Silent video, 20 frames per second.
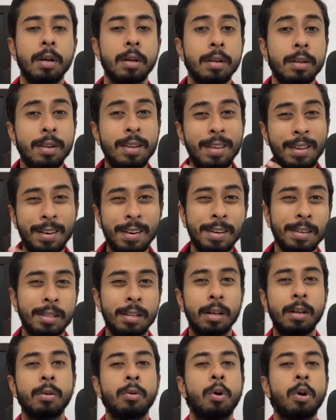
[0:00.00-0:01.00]
near
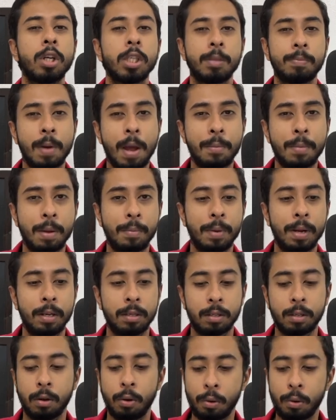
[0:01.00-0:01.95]
the non-spam emails.